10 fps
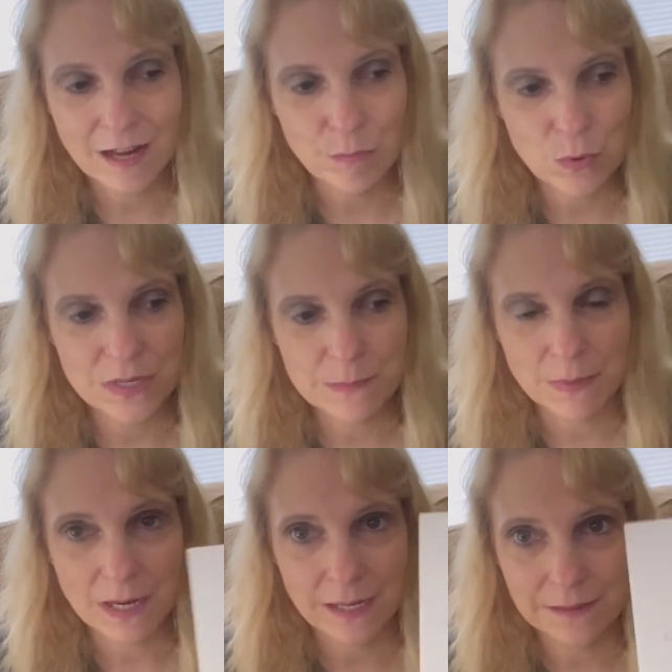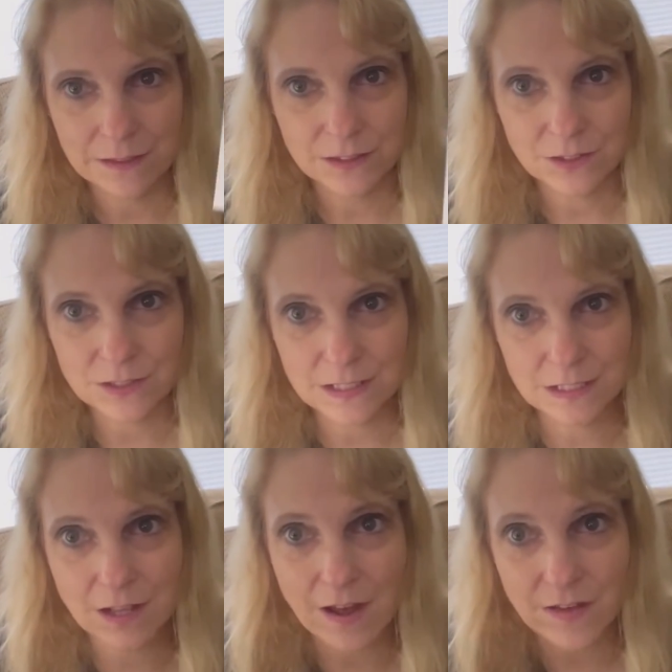I'm always buying the little
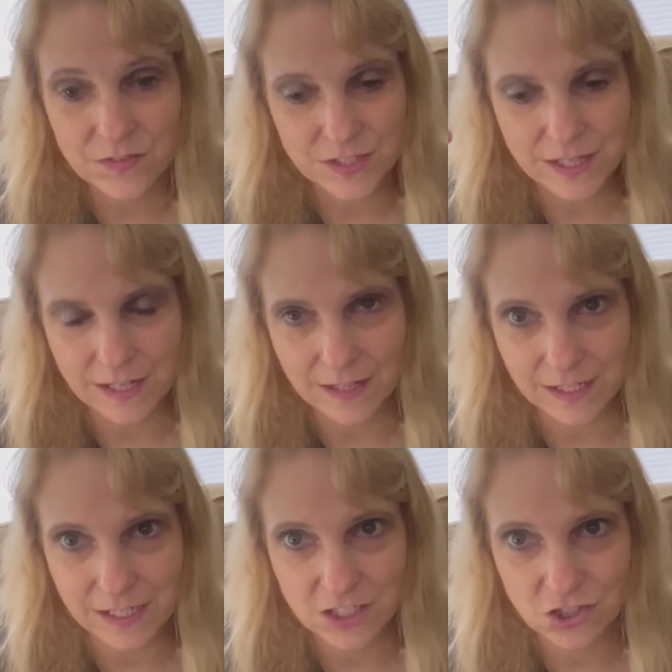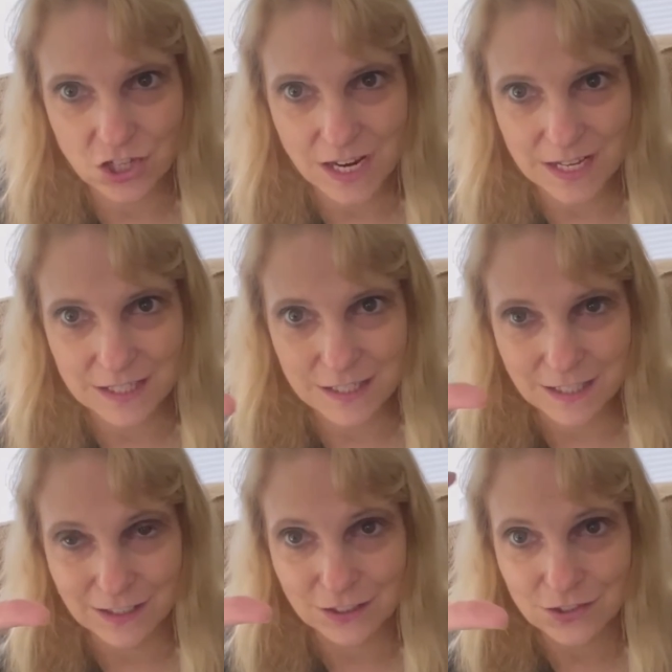sloths, like the keychains
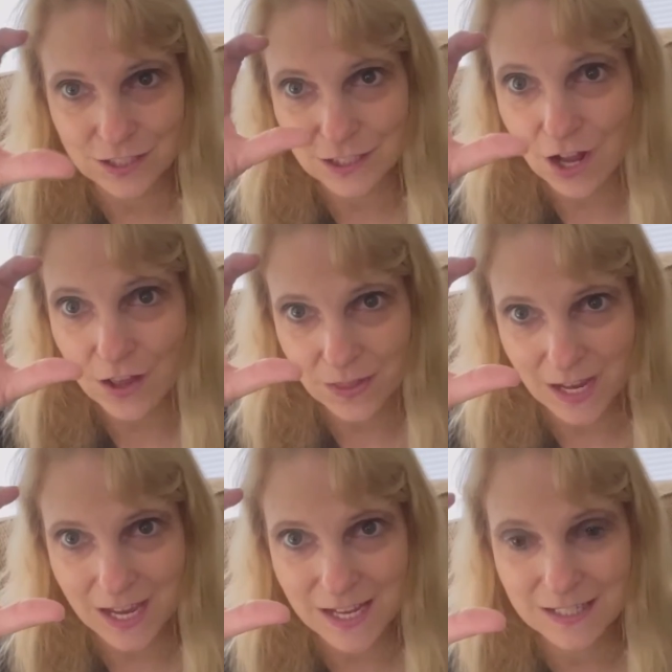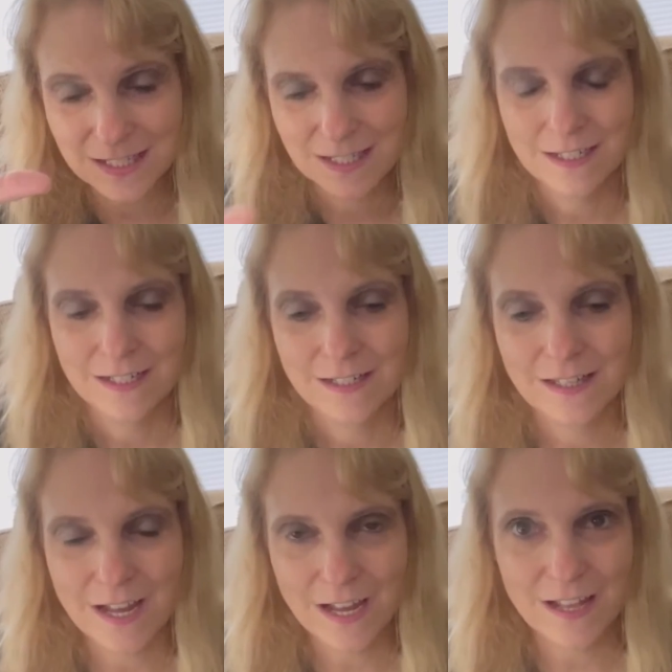and the little sloth heads
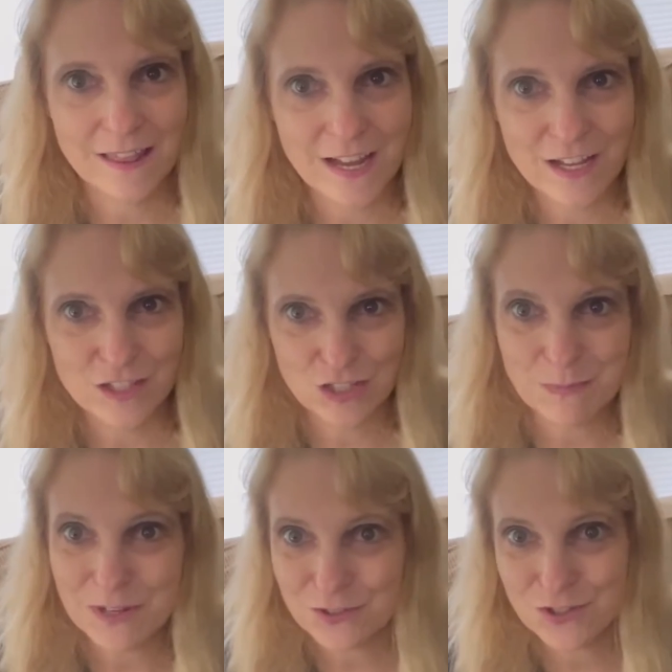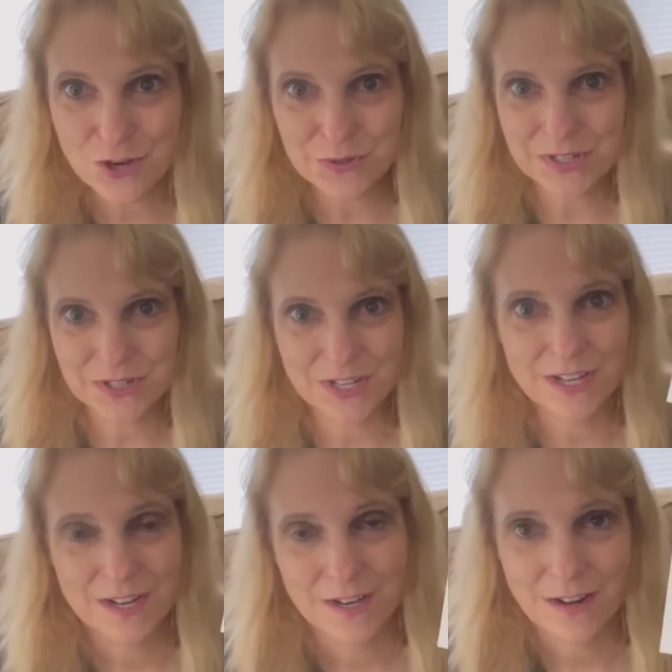uh, that smell so good.